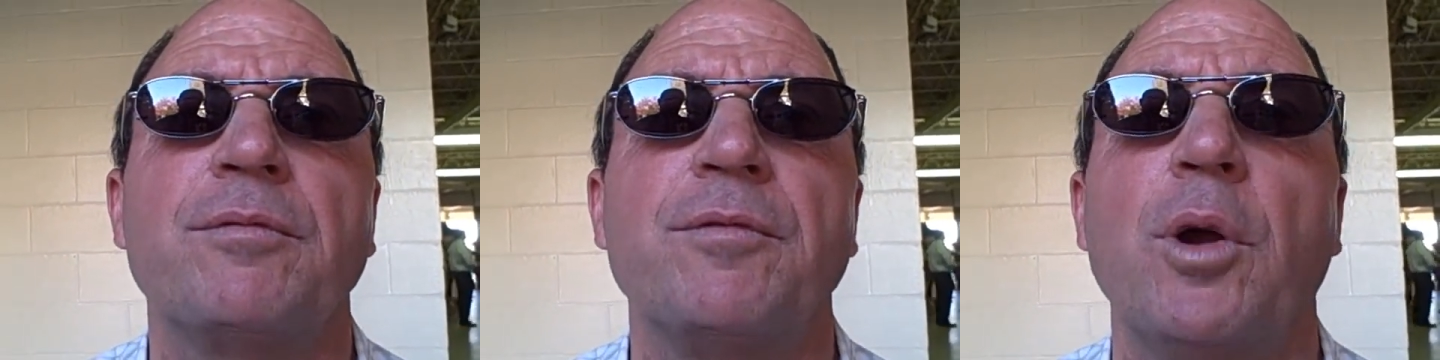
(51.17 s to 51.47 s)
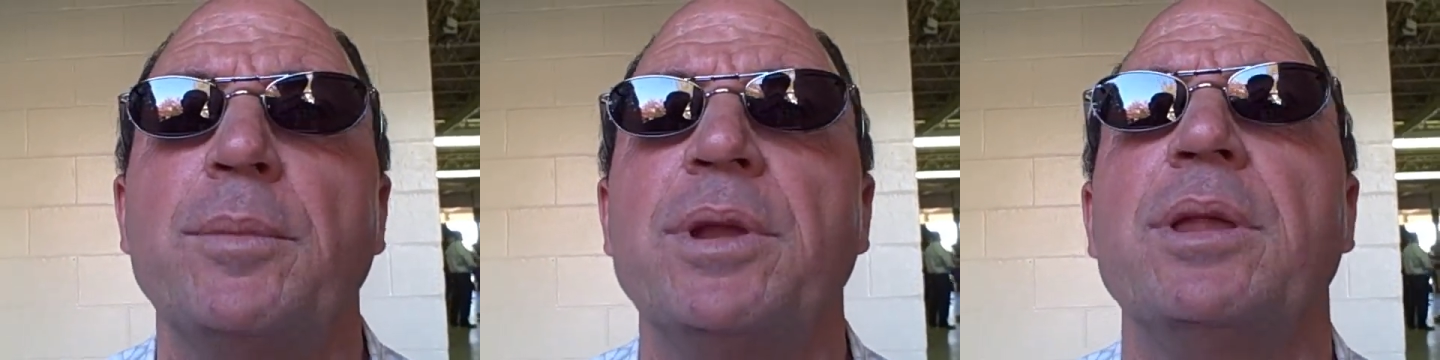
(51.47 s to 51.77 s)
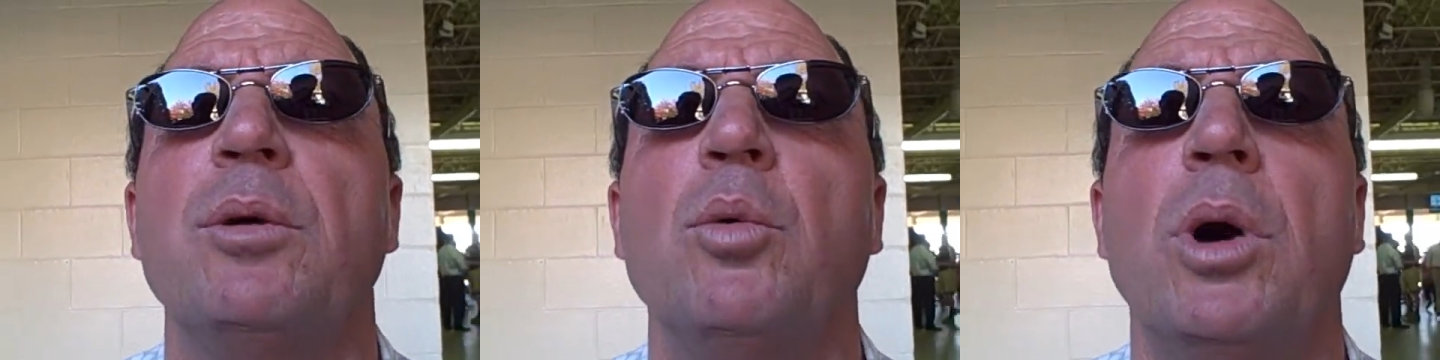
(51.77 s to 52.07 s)
firmer
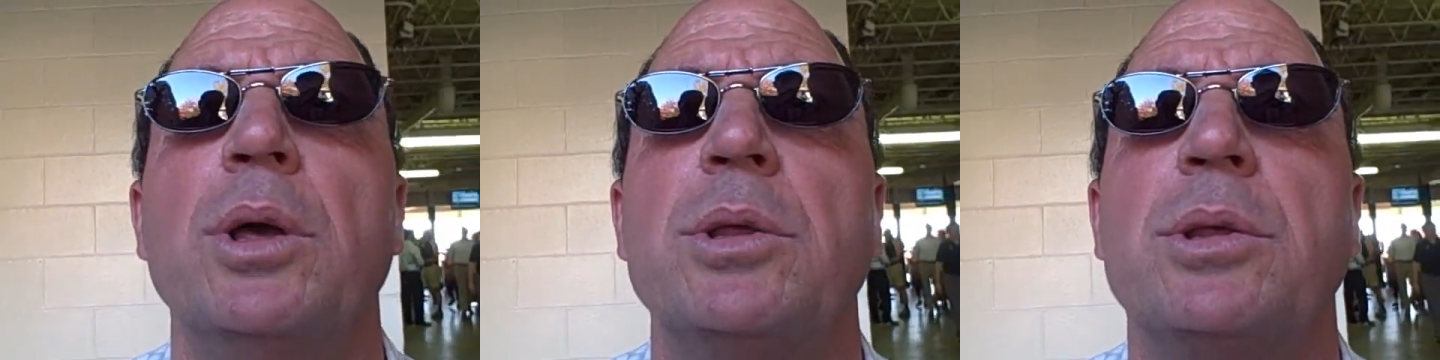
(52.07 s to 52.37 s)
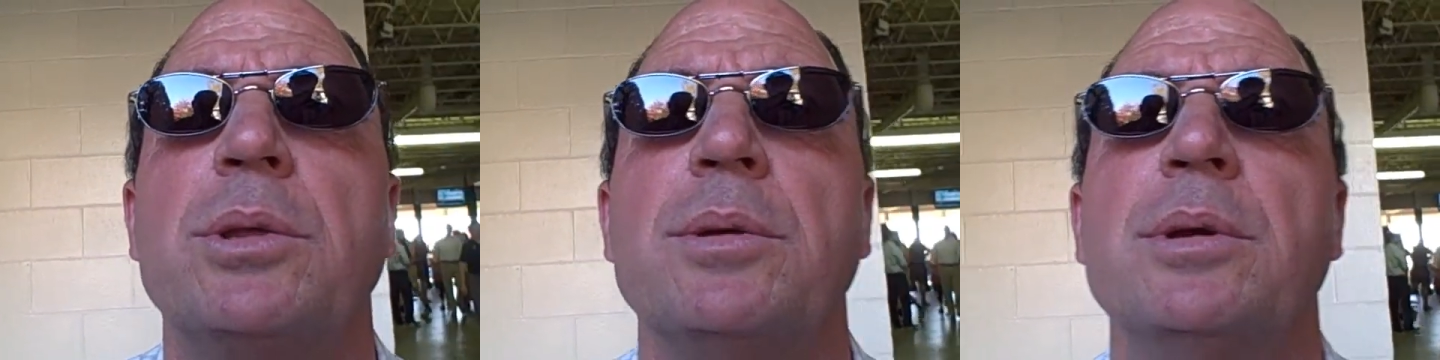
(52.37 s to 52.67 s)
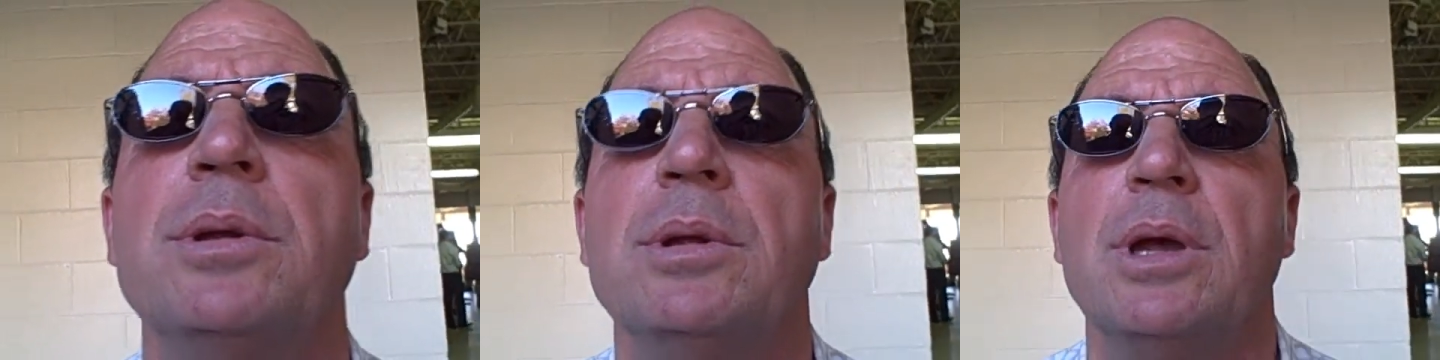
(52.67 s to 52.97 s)
than it was
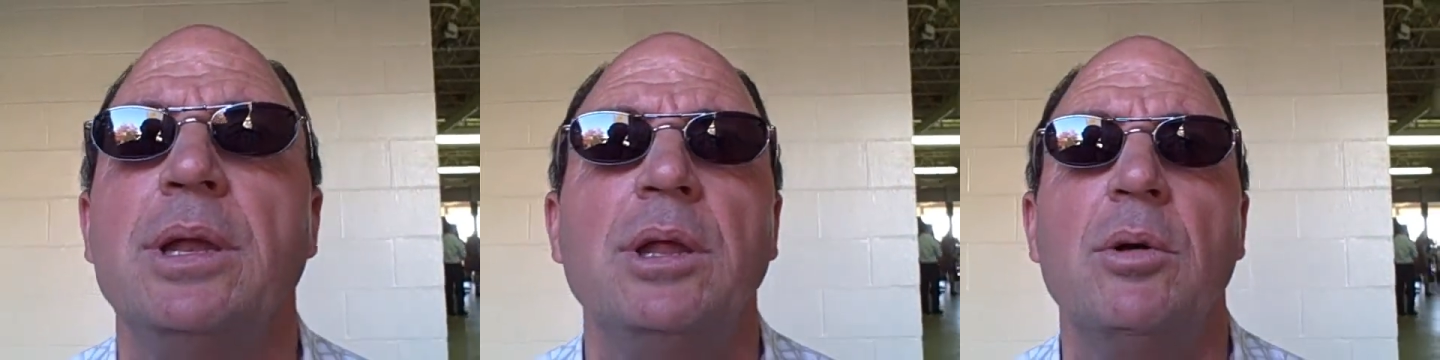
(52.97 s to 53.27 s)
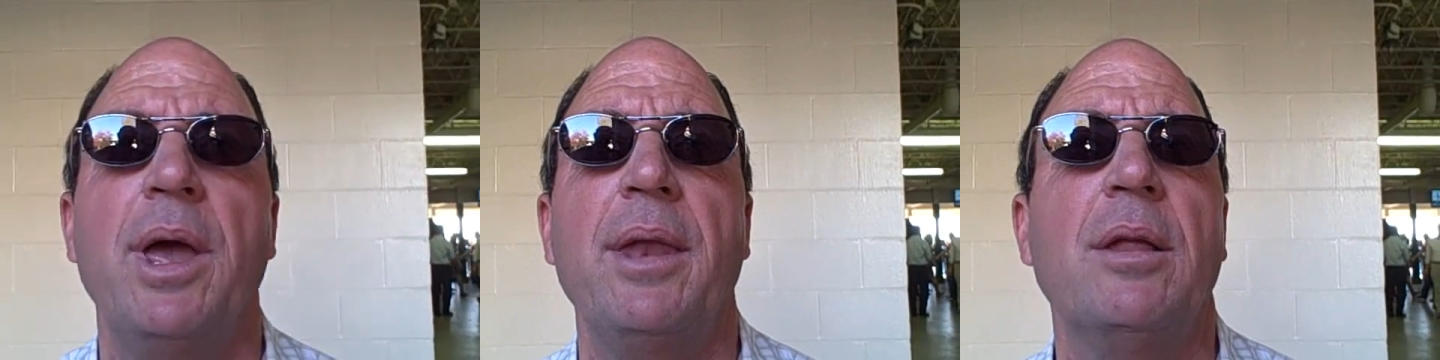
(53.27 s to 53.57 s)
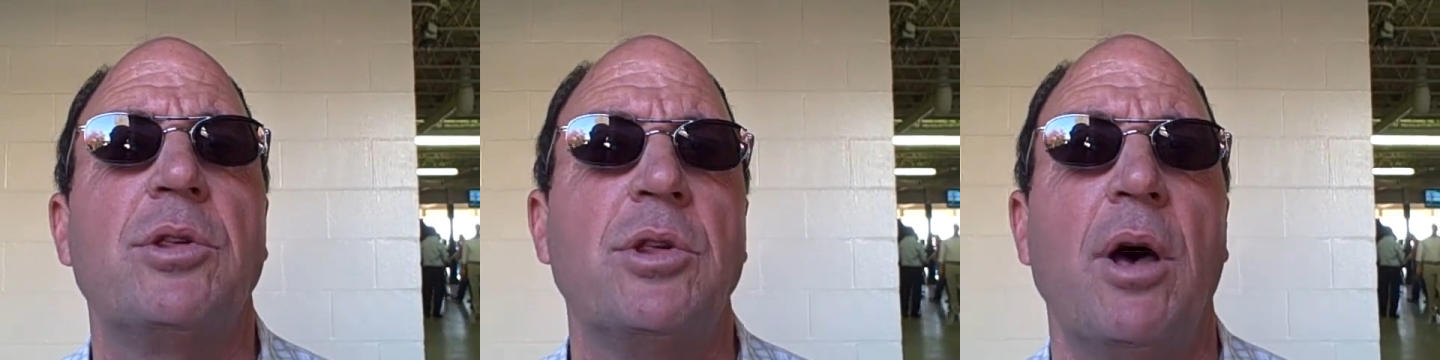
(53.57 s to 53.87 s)
and he'll
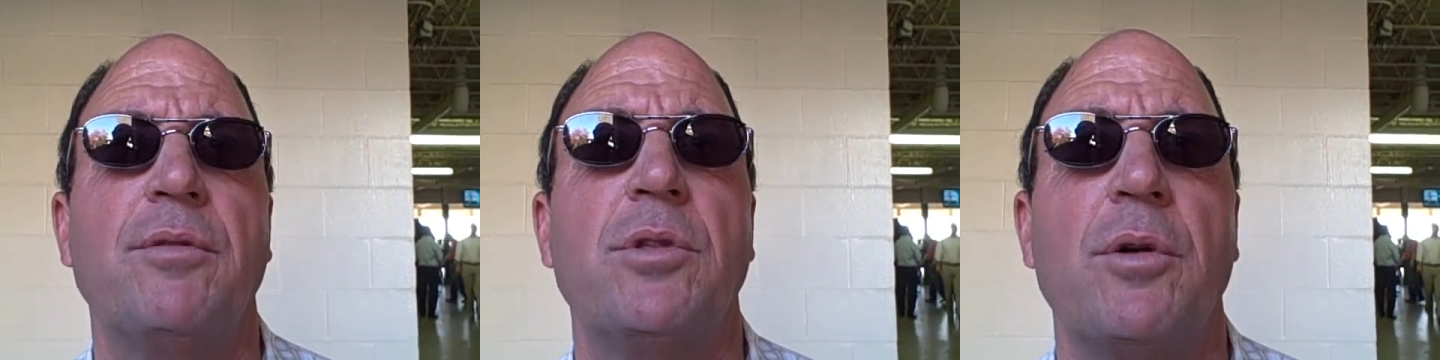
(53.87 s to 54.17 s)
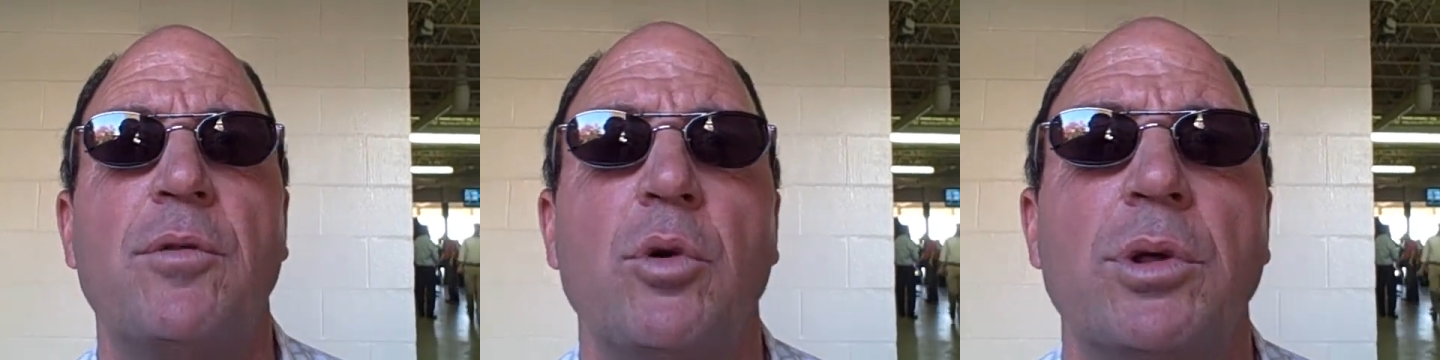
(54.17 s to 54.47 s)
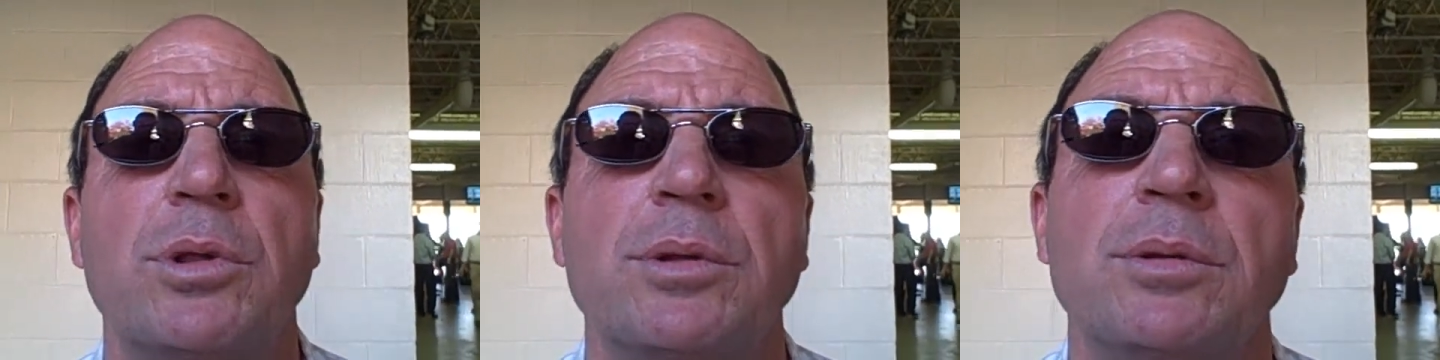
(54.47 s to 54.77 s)
handle a soft turf
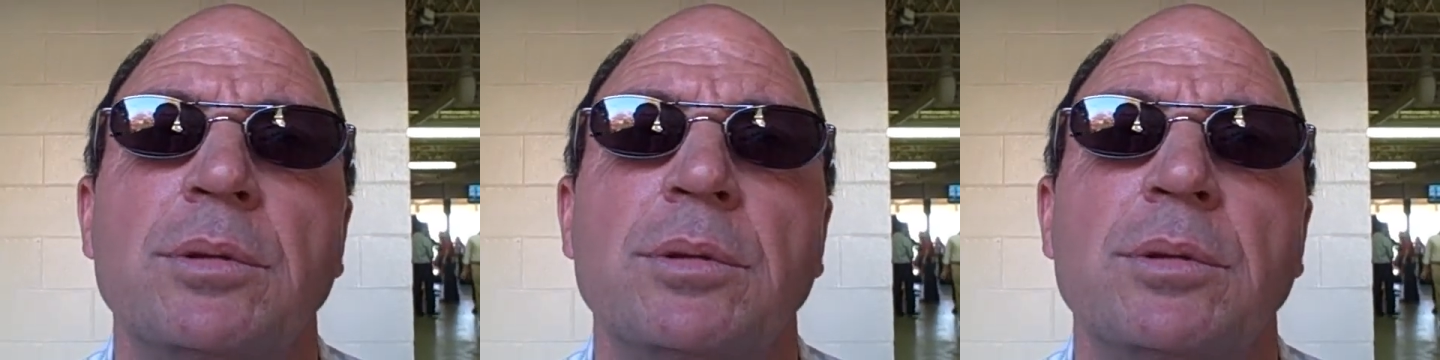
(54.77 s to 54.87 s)
course.